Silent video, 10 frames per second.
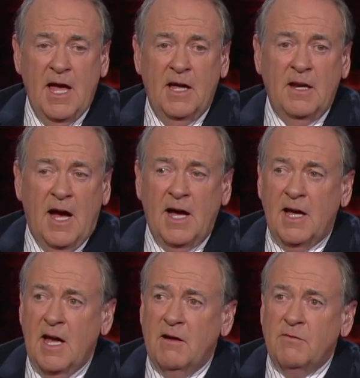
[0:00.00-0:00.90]
and
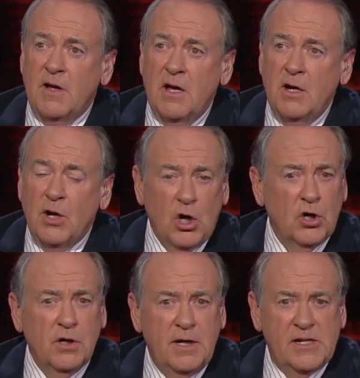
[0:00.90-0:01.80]
I have
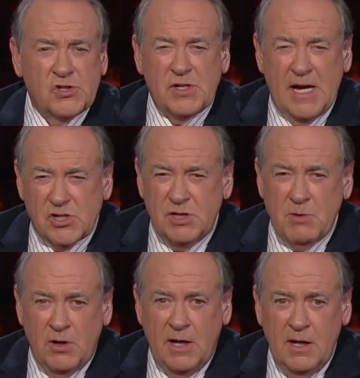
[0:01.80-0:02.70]
heard his
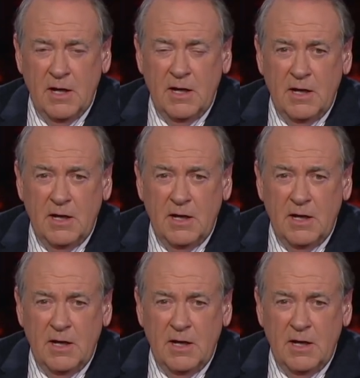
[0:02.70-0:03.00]
testimony